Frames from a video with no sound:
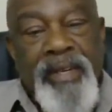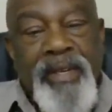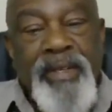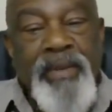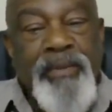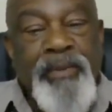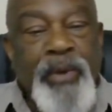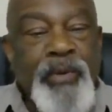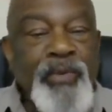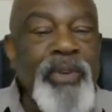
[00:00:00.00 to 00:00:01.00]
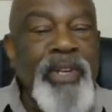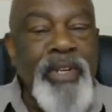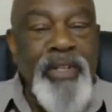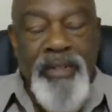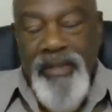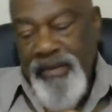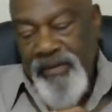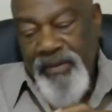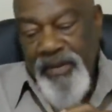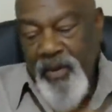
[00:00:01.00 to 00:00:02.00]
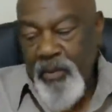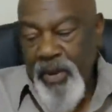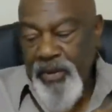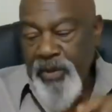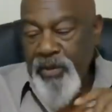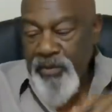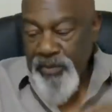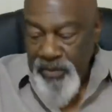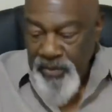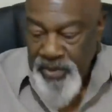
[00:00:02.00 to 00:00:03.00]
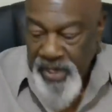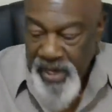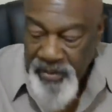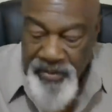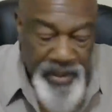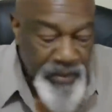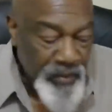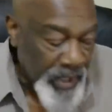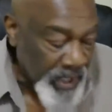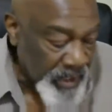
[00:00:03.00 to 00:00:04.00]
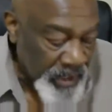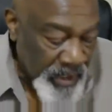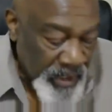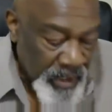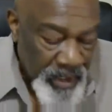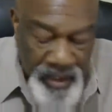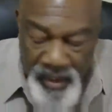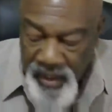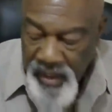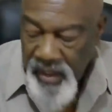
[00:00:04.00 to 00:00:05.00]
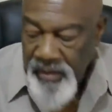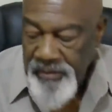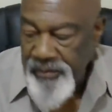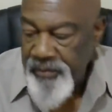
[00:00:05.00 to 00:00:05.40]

this is the first one on my new channel anyway. Uh,